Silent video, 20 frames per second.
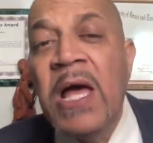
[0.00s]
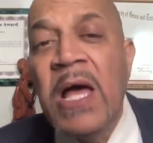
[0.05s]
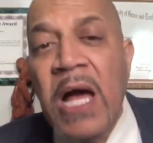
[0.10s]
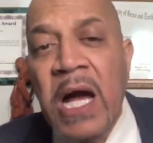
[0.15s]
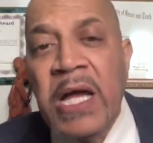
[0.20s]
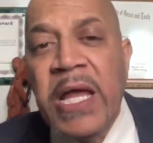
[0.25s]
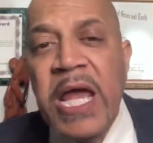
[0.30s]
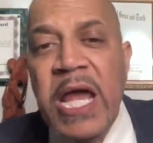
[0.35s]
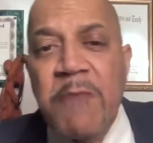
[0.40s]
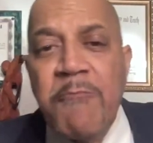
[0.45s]

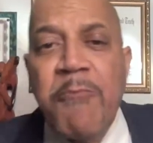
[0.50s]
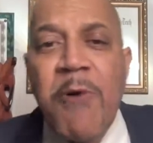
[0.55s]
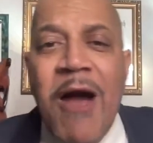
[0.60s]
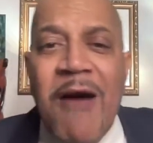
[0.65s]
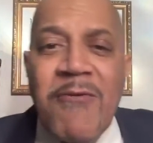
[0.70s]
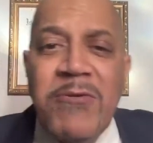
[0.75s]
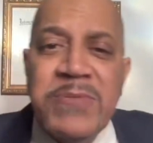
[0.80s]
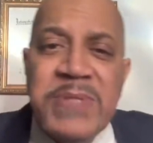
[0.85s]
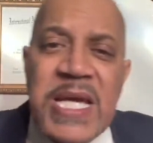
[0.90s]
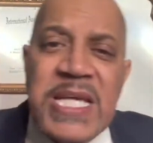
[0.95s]
Again,
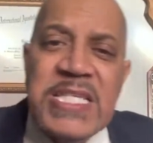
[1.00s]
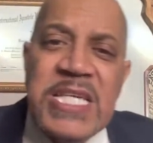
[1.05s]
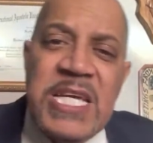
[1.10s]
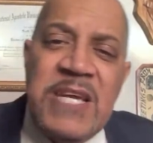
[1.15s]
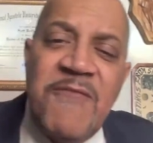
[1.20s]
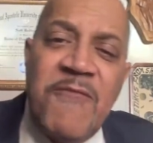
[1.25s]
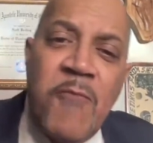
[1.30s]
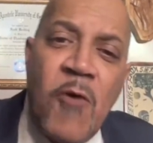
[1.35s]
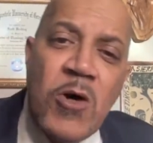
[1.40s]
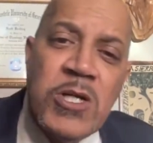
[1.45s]
Proverbs 18
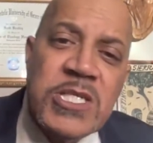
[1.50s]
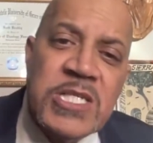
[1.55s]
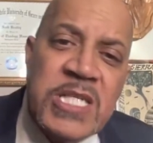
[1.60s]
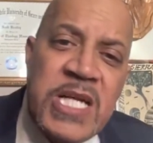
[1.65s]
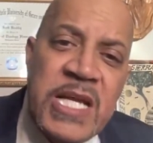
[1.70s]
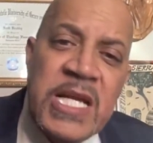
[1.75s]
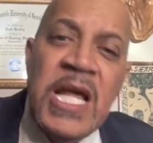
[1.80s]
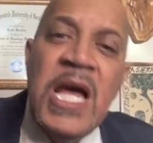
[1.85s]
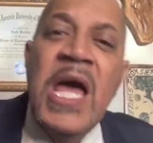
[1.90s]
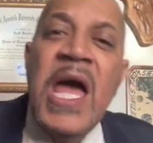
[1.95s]
and
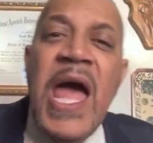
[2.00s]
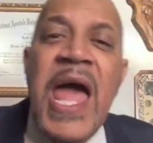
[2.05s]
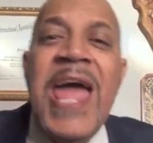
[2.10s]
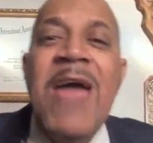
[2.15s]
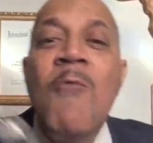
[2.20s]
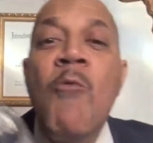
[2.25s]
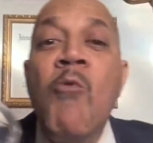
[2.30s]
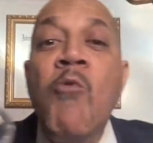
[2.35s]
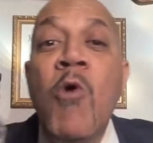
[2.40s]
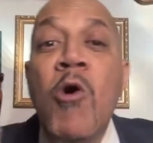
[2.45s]
14, a
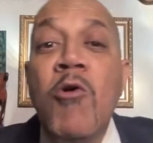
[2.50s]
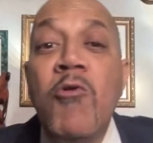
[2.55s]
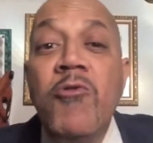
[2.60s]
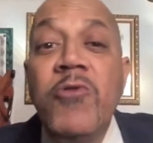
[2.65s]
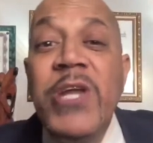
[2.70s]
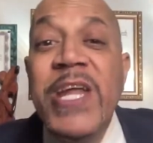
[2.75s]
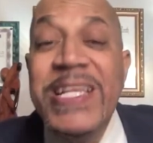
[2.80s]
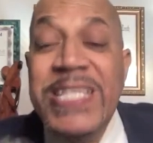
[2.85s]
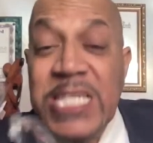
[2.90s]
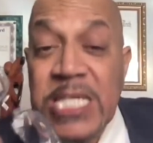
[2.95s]

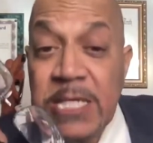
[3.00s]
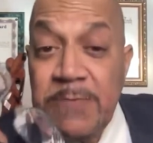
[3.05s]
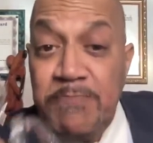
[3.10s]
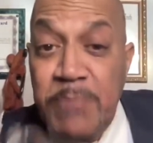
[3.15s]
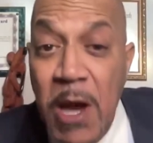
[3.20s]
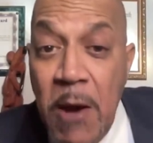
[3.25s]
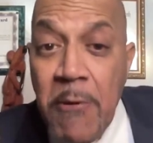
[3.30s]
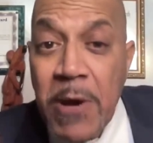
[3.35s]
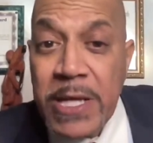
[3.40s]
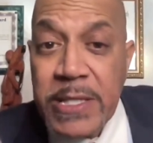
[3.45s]
wounded
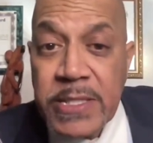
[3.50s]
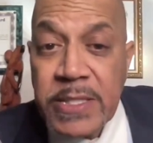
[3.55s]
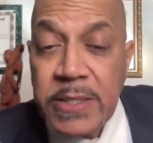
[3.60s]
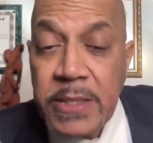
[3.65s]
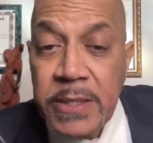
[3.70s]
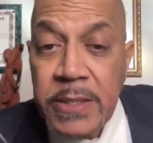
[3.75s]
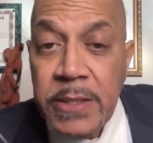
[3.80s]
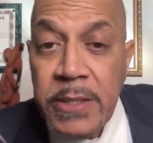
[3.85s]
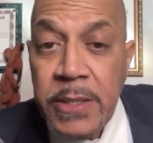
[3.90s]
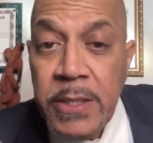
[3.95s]
spirit
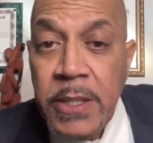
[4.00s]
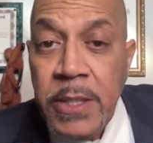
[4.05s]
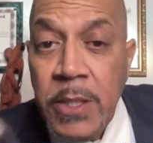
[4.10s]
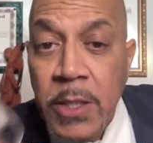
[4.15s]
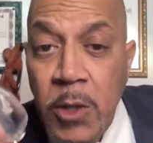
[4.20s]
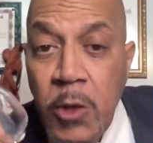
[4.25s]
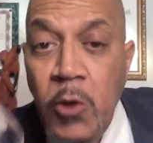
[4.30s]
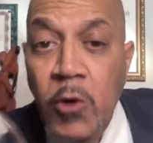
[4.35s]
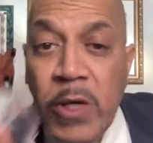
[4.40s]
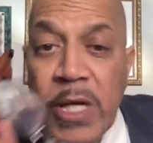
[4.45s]

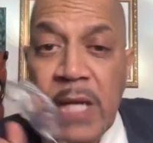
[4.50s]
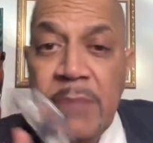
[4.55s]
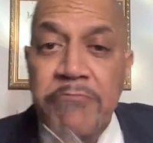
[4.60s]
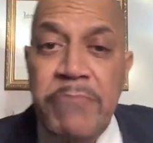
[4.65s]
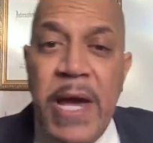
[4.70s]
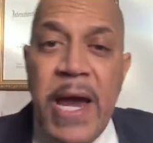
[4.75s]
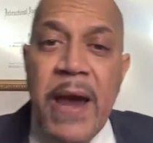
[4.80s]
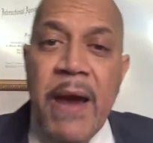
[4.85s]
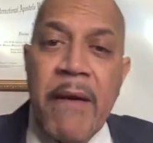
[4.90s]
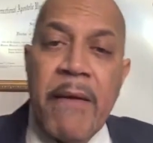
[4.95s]
who can
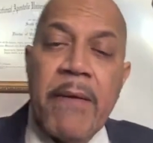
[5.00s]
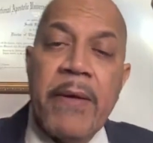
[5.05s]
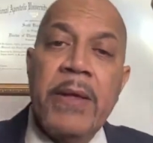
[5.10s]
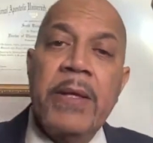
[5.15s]
bear.